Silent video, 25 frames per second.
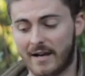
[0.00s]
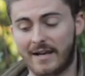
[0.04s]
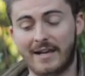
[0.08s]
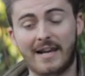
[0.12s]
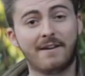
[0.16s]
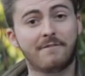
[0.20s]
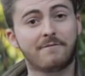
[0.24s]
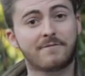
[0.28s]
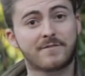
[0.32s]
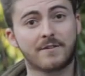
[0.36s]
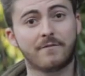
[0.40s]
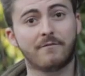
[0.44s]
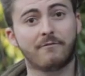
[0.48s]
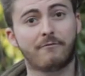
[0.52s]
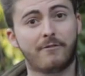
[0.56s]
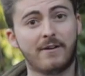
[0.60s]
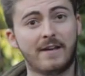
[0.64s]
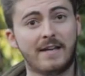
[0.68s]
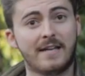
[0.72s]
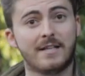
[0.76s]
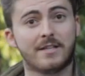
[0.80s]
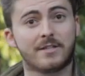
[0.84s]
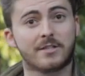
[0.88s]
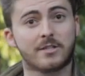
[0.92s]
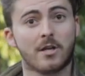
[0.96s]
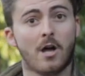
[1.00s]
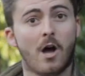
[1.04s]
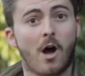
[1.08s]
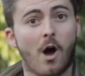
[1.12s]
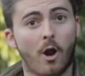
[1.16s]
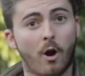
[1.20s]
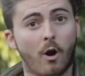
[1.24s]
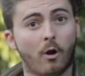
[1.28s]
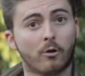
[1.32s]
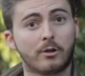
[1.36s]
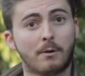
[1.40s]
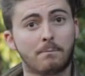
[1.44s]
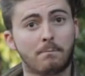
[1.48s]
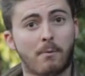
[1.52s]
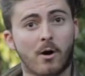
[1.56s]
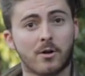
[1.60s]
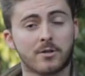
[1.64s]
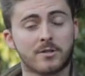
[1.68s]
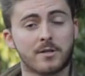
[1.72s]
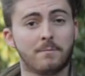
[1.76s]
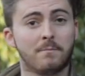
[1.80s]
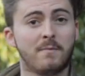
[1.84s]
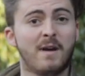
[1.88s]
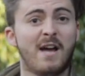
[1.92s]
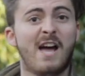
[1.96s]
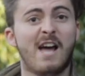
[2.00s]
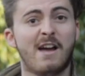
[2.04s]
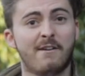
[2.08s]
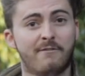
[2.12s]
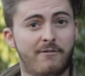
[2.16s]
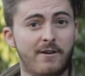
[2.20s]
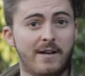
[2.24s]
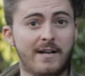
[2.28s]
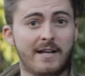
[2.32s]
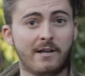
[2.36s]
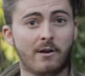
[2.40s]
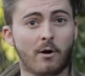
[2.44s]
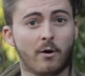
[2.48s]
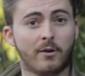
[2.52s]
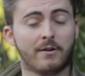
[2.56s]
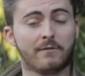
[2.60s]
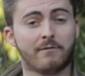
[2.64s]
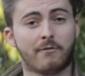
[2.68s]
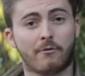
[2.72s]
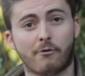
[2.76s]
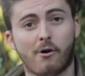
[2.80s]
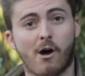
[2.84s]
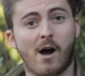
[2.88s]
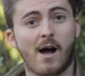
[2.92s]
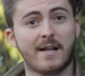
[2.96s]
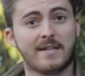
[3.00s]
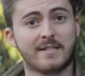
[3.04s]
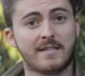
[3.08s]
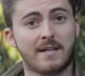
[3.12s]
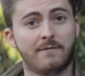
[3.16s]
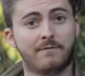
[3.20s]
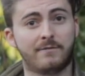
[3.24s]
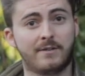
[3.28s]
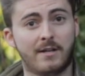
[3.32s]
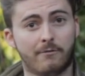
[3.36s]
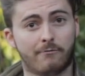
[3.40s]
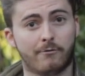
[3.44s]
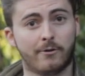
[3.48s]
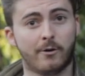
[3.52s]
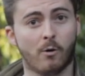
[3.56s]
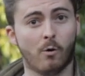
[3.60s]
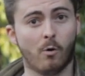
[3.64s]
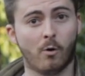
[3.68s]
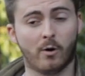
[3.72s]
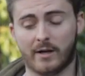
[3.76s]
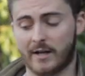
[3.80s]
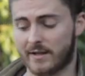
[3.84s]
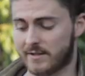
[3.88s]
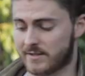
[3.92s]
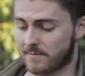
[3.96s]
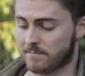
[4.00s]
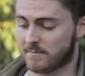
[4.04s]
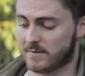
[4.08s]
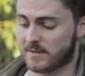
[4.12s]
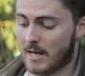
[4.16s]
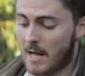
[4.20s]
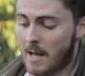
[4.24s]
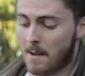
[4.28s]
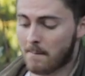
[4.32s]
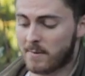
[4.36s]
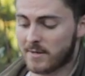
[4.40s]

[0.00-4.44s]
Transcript: Lives and feeds along the bottom, feeding on a variety of different organisms.